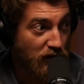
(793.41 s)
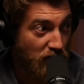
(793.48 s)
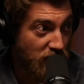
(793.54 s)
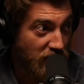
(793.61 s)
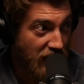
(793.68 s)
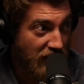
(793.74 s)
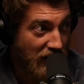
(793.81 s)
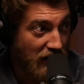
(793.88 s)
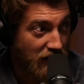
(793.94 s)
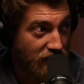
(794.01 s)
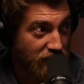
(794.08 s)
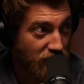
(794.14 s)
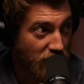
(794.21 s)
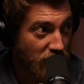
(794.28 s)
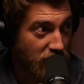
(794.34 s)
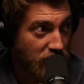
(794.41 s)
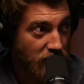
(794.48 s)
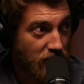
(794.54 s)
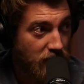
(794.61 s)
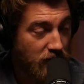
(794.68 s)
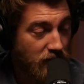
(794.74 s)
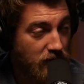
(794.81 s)
growing it out for
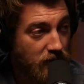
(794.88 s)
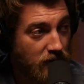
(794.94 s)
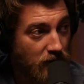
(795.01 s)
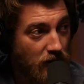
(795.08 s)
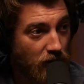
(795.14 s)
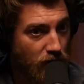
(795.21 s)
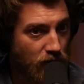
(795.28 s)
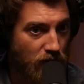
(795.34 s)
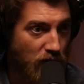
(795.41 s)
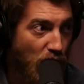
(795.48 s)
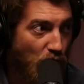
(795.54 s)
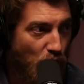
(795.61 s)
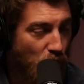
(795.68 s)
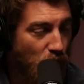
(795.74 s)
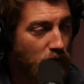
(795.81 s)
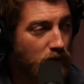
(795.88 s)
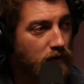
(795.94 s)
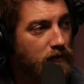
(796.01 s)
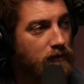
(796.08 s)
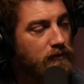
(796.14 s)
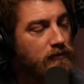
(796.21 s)
a mm. role.